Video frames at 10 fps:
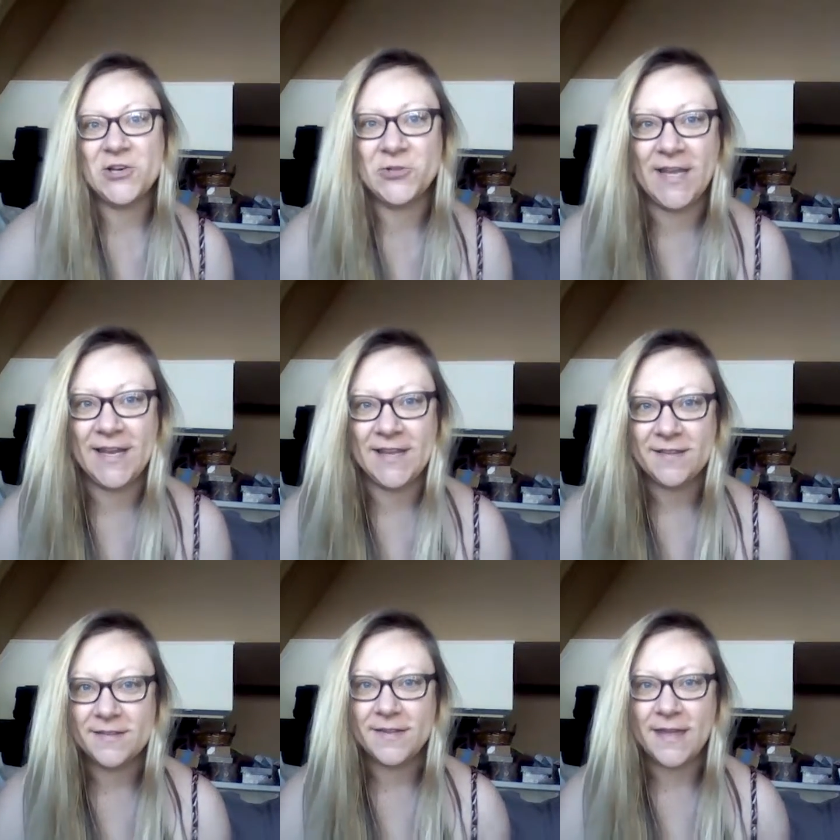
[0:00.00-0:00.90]

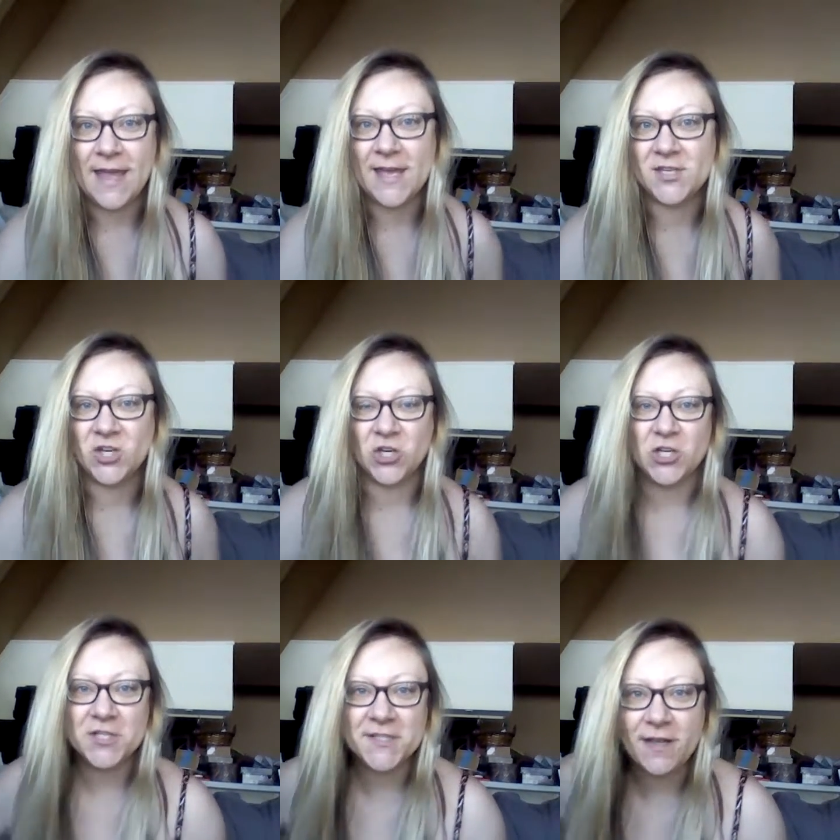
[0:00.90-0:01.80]
ladies and
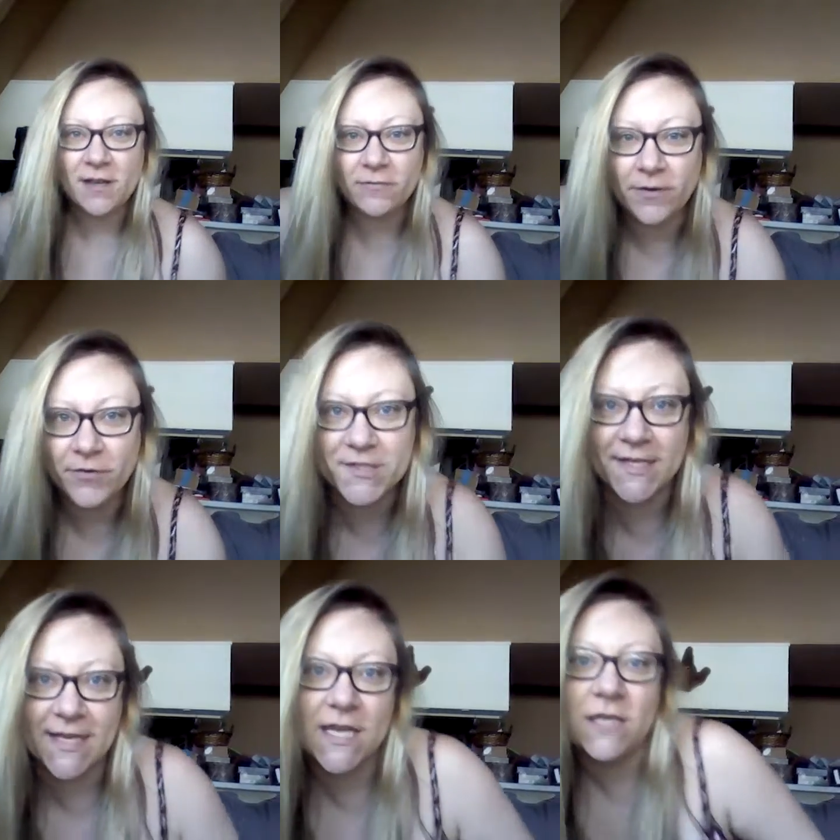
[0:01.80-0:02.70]
girls of River
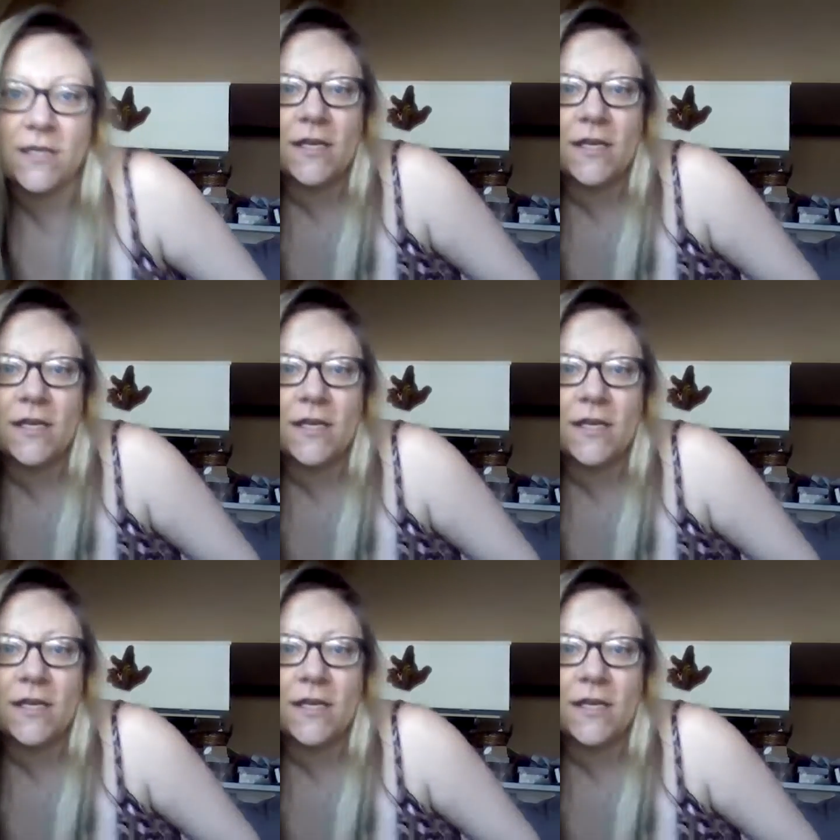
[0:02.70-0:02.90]
City.